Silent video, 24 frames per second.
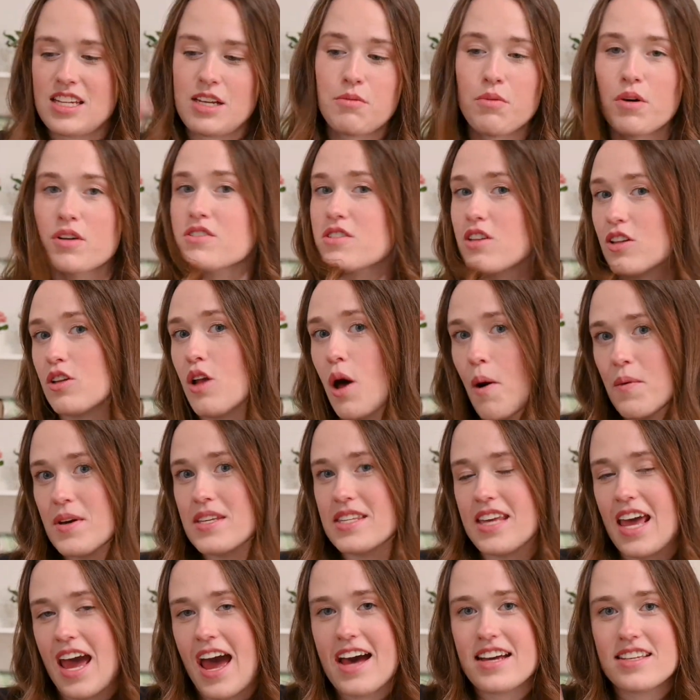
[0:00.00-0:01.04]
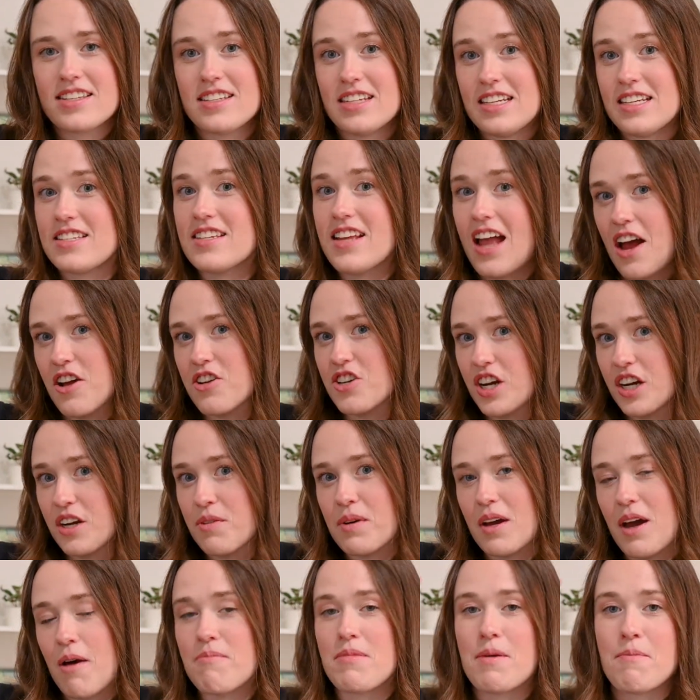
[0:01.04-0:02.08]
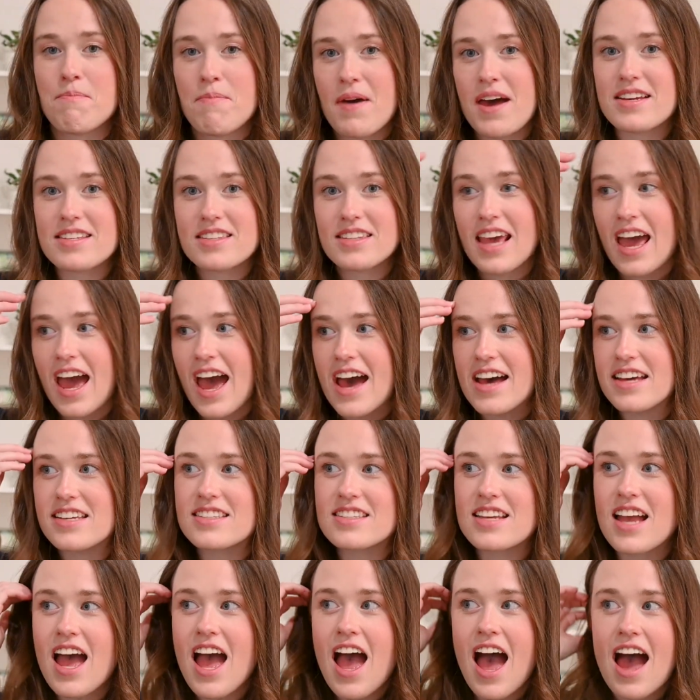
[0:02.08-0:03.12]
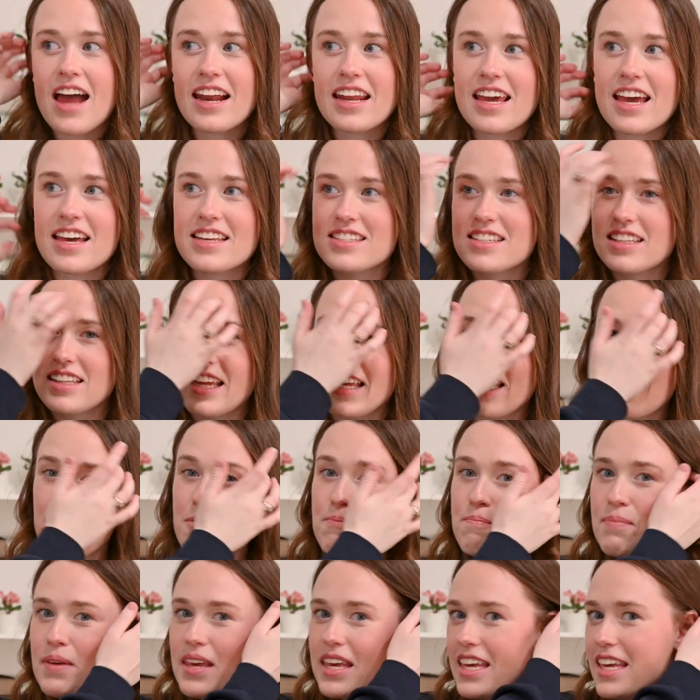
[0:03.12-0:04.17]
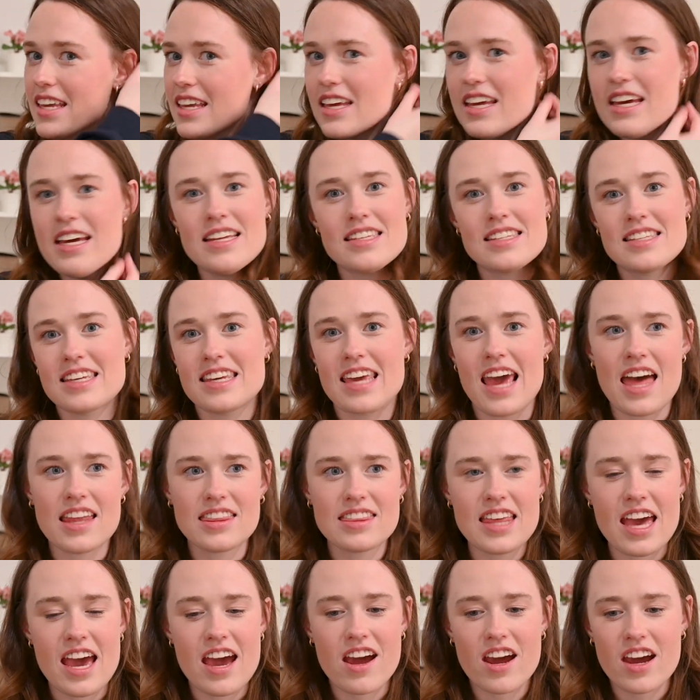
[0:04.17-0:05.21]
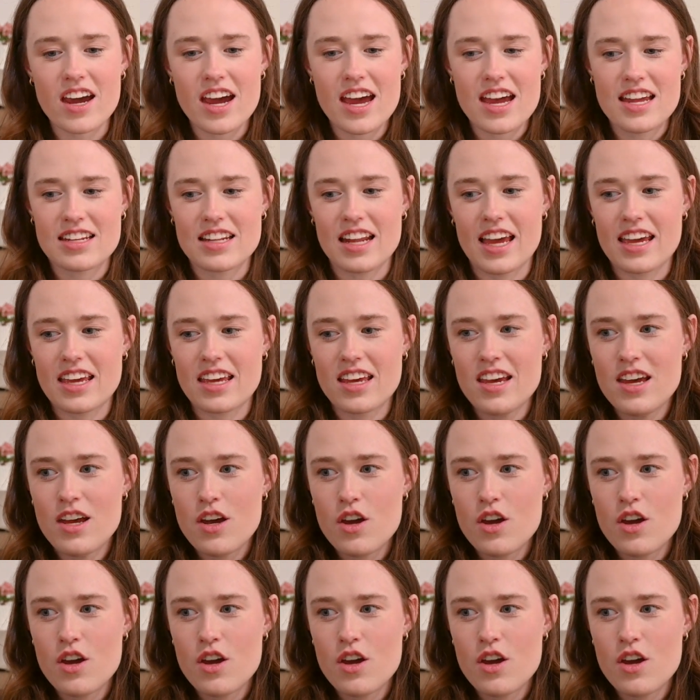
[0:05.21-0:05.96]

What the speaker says: He was the lowest caste, and he's now trying to become the best caste, and he has to like compete to get there, and like